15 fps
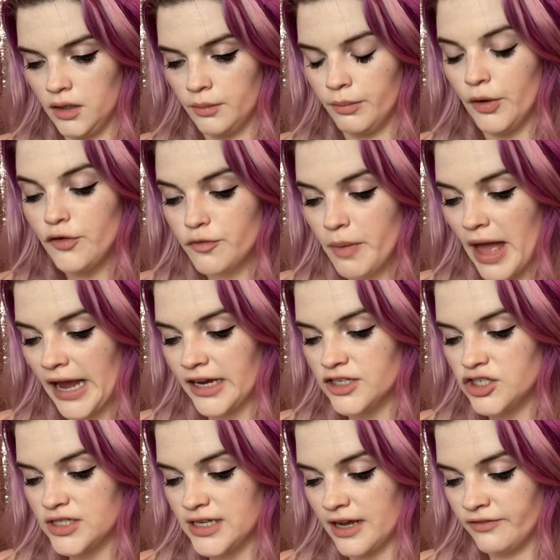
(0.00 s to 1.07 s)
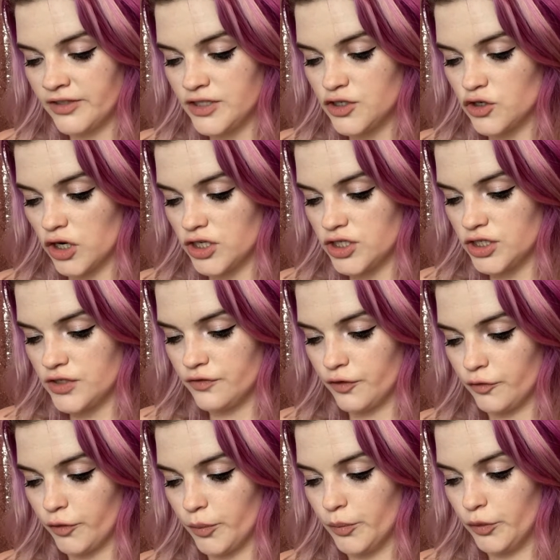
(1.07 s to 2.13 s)
Both packages have instructions for
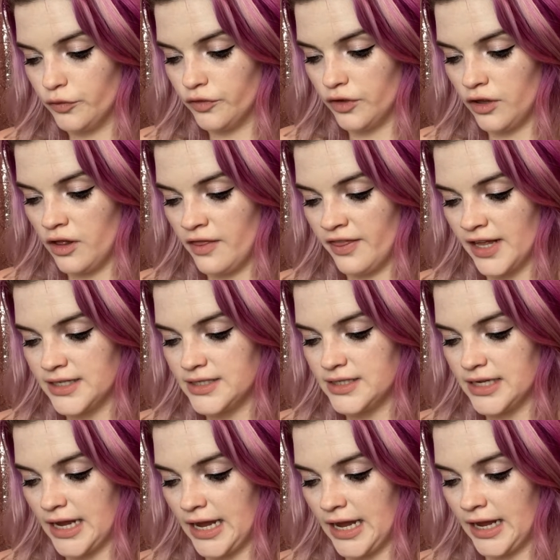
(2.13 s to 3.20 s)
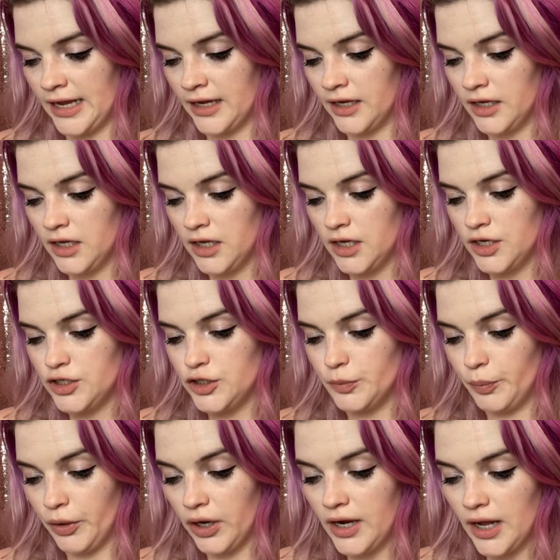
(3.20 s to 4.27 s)
removal that say to
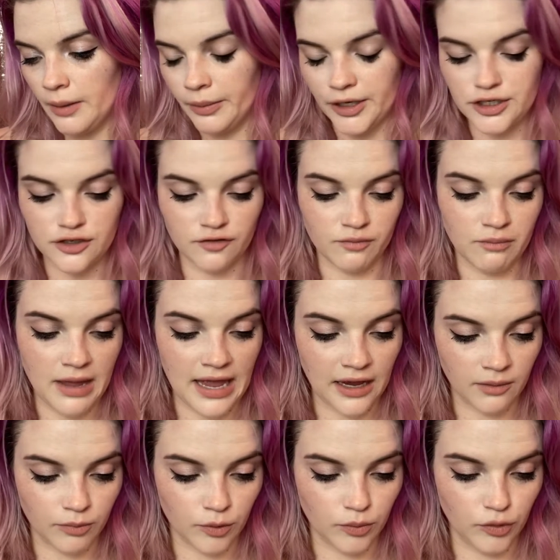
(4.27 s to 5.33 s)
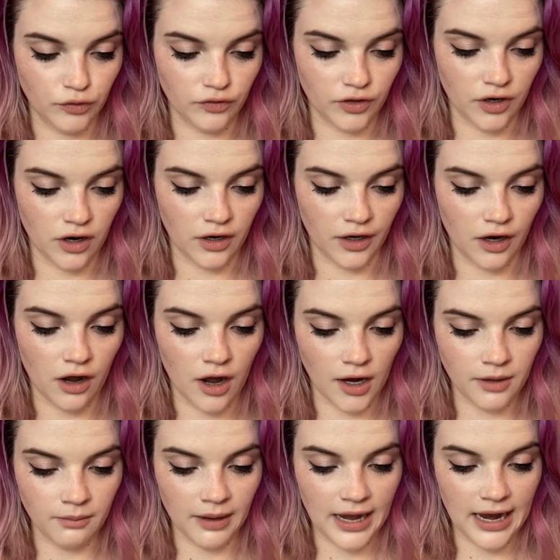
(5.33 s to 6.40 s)
put a bunch of makeup remover on a
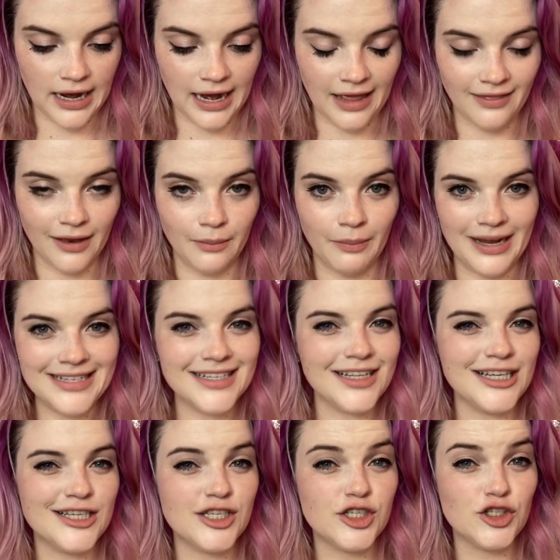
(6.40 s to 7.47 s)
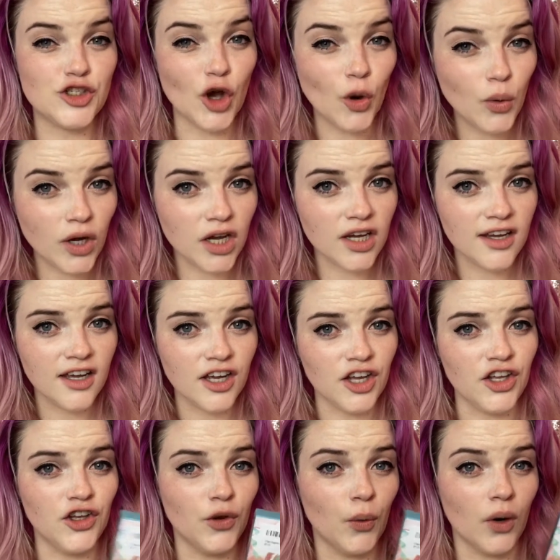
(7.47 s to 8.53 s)
cotton pad and then basically soak
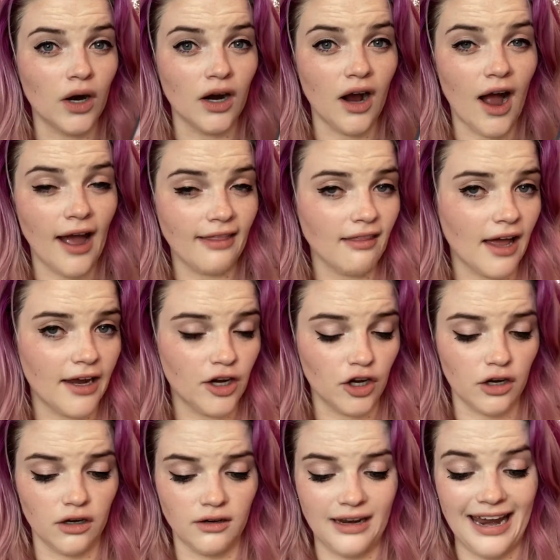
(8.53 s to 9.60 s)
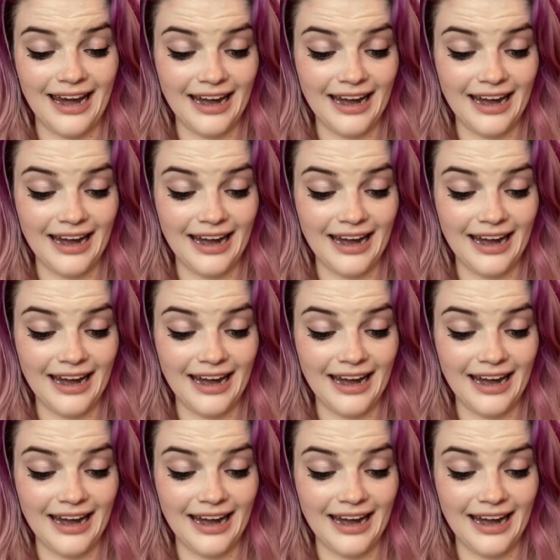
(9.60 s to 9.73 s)
your eyeliner in